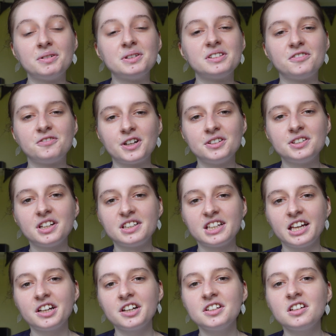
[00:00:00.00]
was a photo
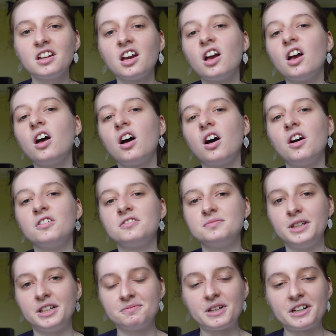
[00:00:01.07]
taken of
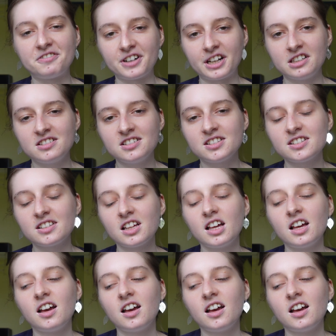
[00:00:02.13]
me and my friends.